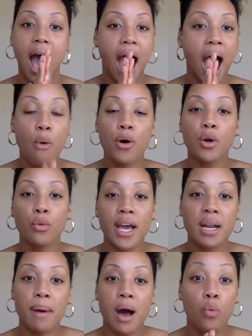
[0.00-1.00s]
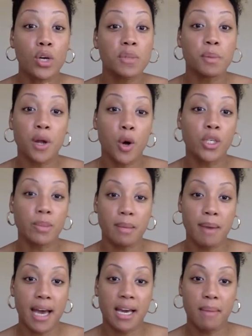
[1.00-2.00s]
I want to write about what's been holding me
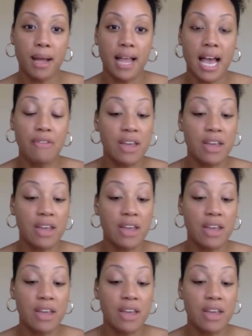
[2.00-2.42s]
back in my life.